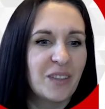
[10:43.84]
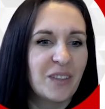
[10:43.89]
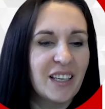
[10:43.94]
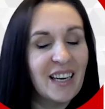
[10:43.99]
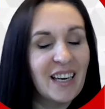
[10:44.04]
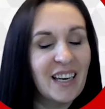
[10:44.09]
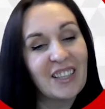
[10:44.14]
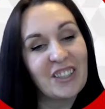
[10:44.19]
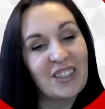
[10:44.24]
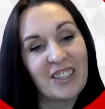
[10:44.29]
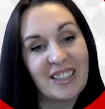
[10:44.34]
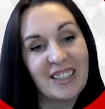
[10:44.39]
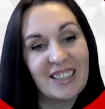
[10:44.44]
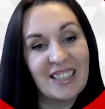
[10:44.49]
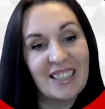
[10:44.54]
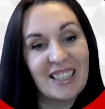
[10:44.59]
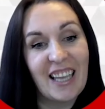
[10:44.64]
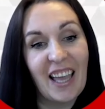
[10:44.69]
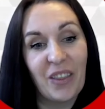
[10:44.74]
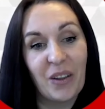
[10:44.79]
connection
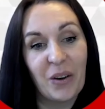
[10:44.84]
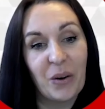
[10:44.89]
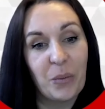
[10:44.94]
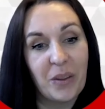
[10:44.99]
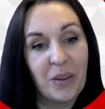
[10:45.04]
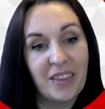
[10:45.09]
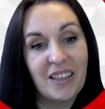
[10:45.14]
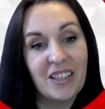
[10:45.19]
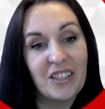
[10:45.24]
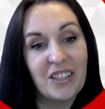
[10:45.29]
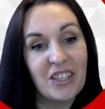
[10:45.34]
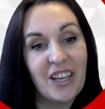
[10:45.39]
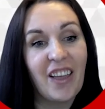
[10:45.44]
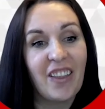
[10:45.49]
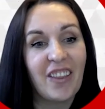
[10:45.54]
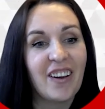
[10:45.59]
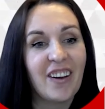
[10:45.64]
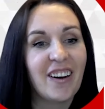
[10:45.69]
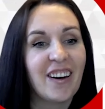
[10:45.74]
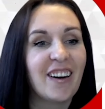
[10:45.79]
together with each
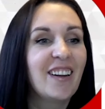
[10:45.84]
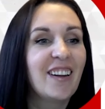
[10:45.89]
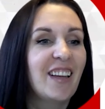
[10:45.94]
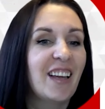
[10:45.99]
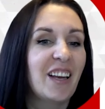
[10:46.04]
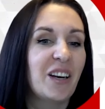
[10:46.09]
other.